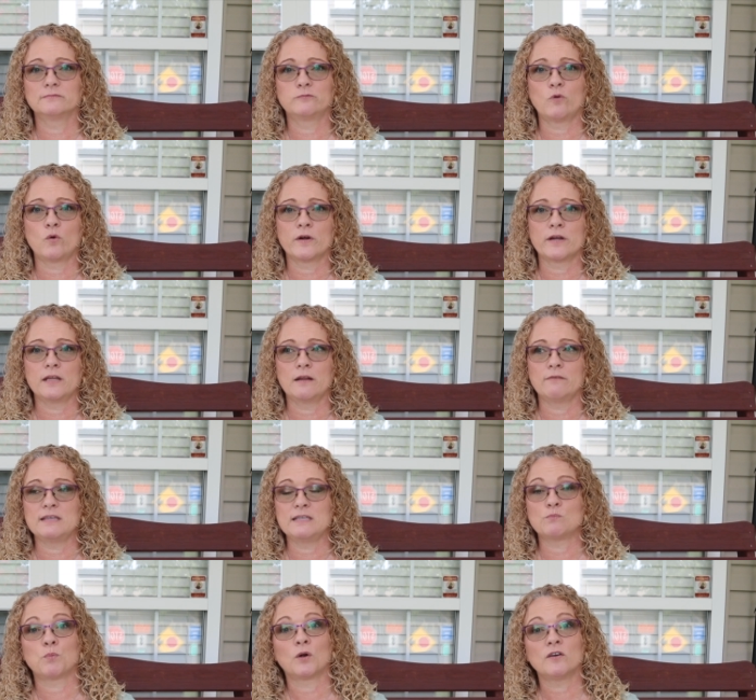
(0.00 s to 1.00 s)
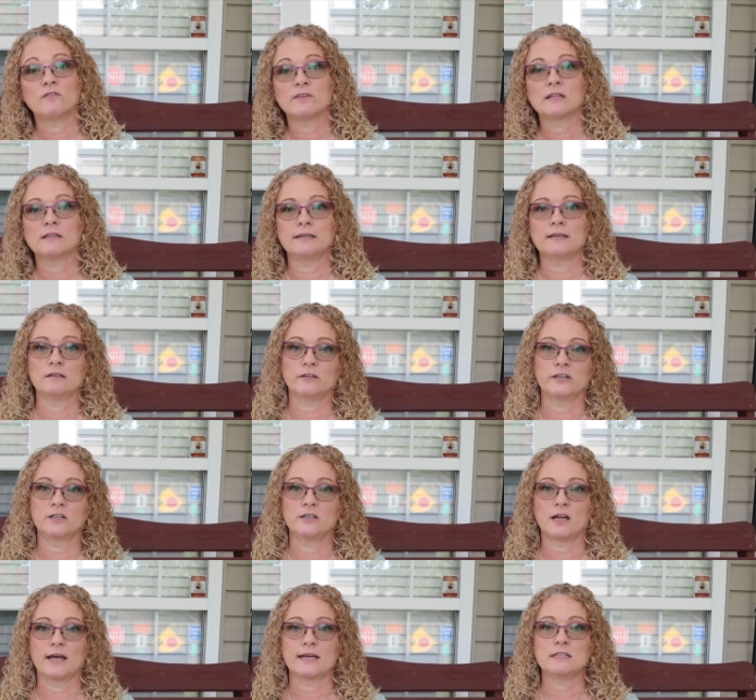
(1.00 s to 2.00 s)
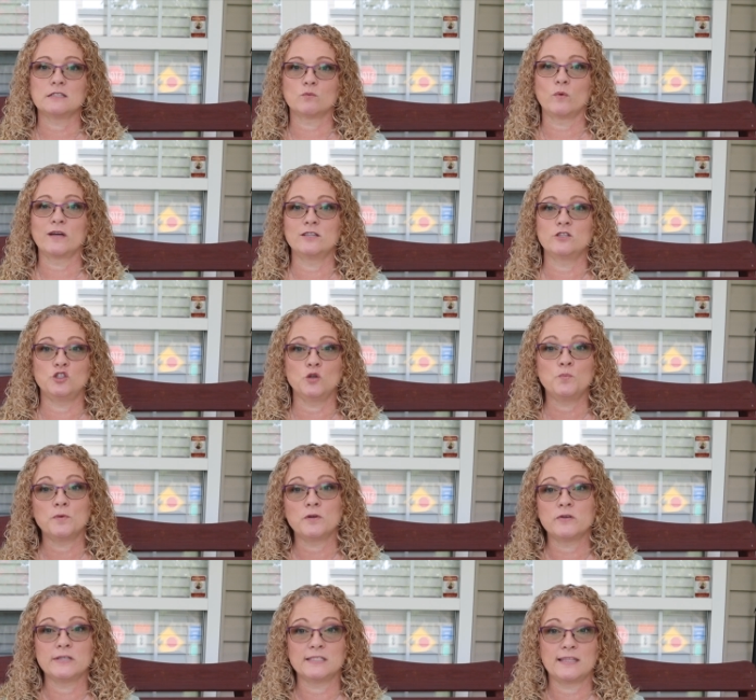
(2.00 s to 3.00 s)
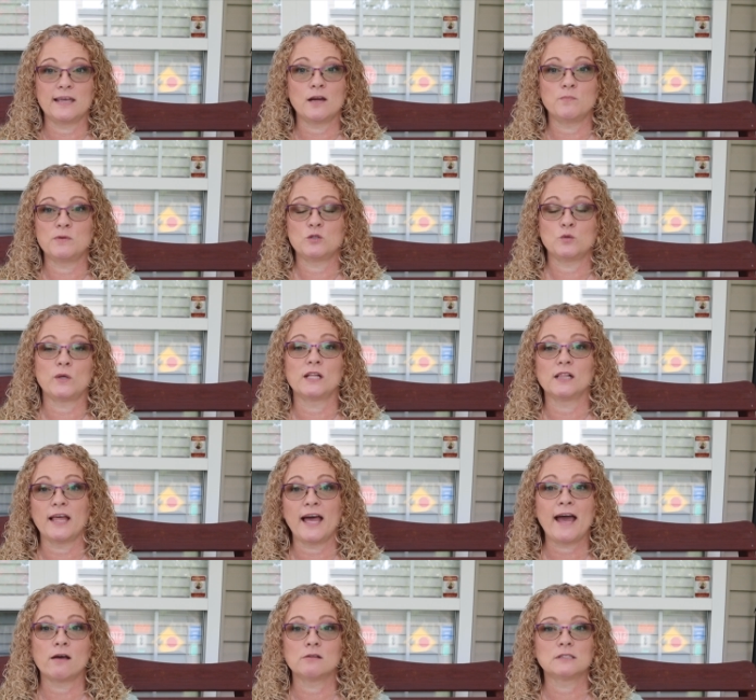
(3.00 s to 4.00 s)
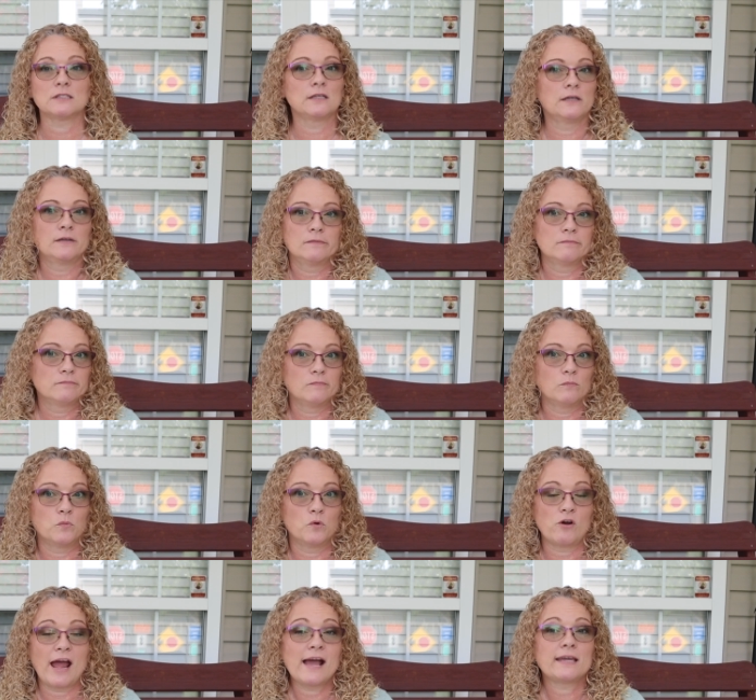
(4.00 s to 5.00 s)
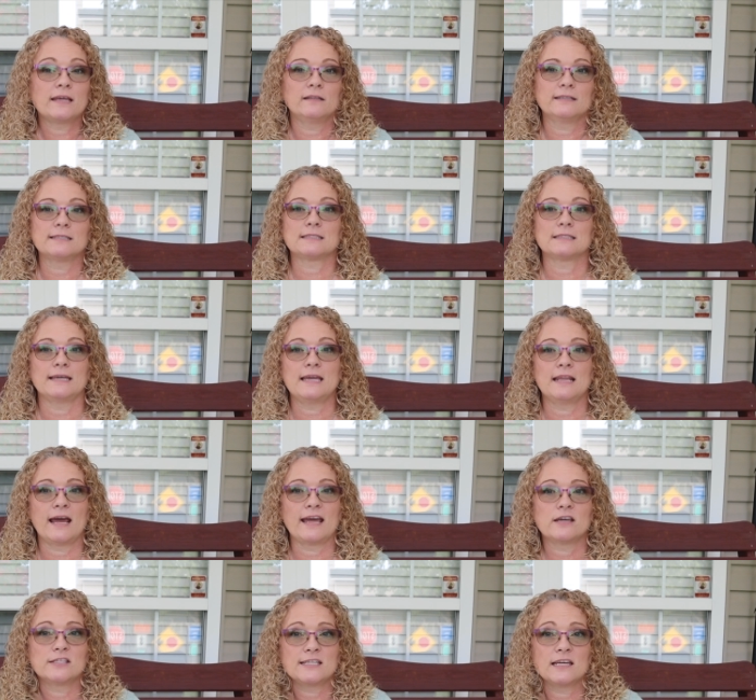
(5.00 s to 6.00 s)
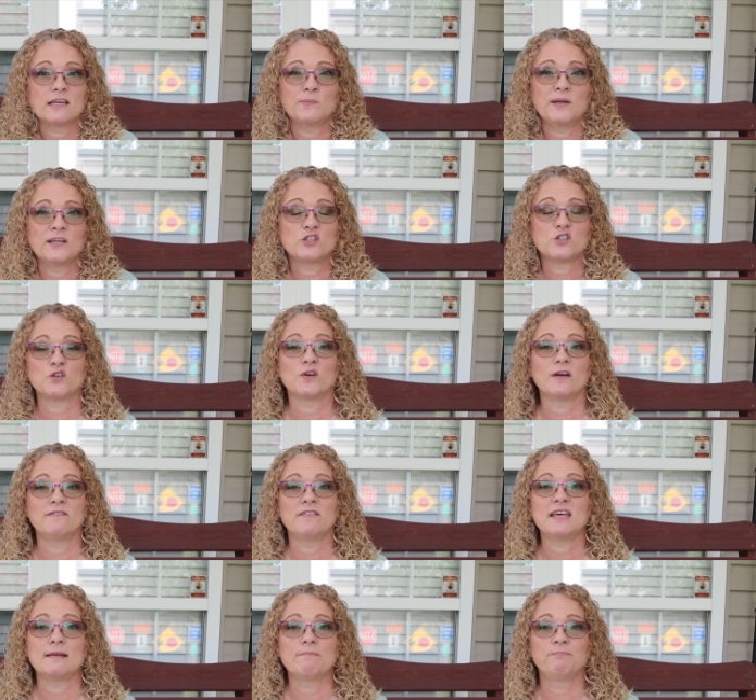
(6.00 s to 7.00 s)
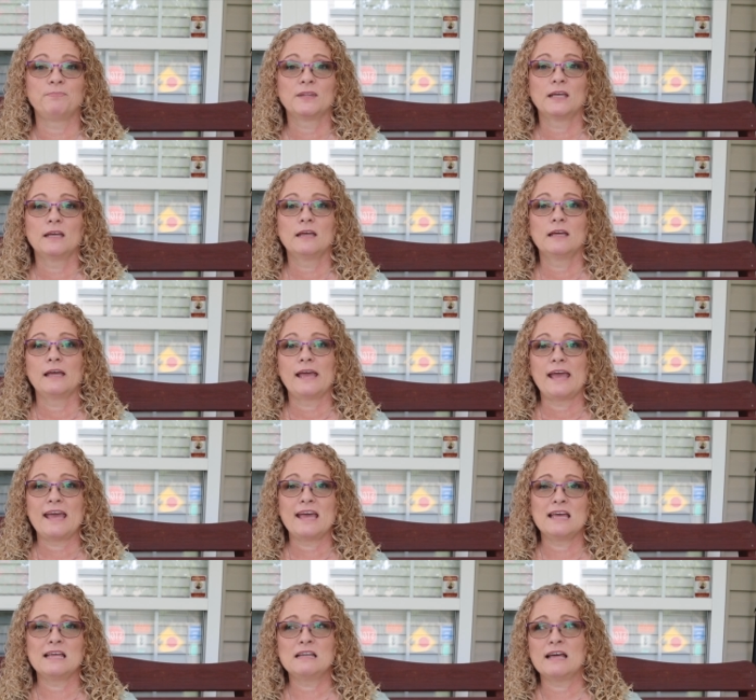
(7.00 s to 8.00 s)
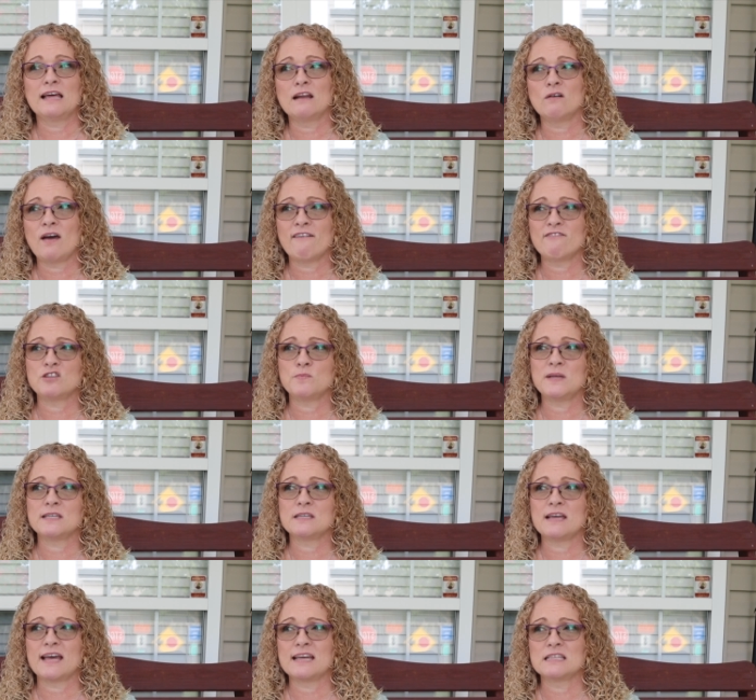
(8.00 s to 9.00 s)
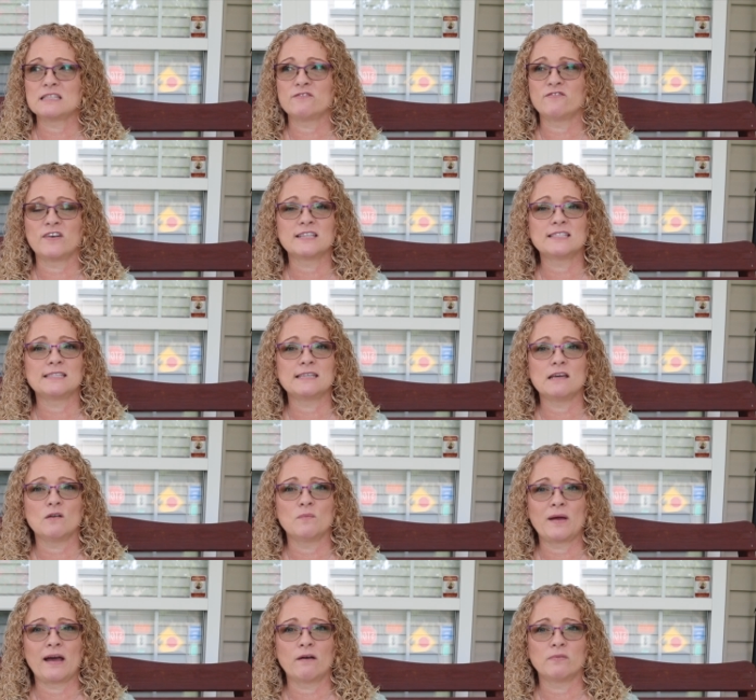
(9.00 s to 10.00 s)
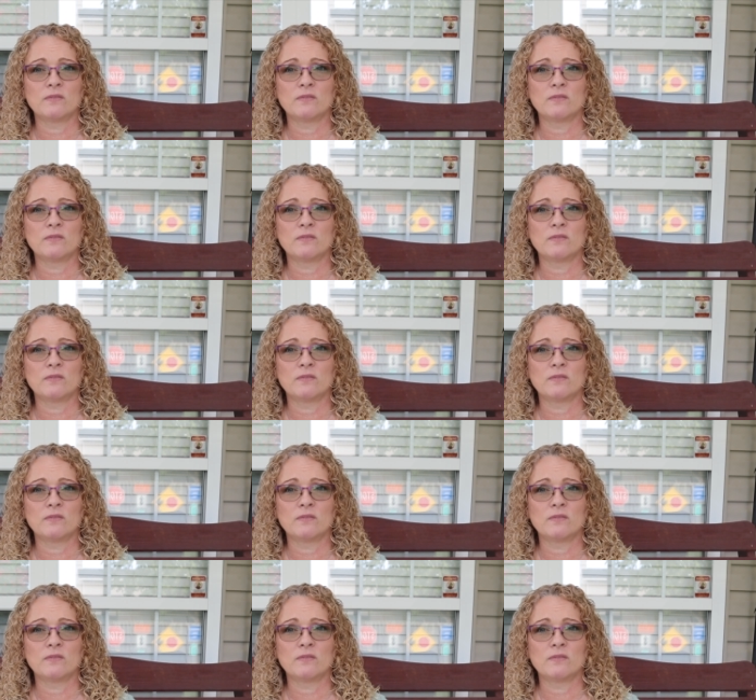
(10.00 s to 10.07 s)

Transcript: for, you know, these perfectly clear nights when Jupiter is there between clouds miraculously and I could take a picture of it. And I don't have to be as fussy about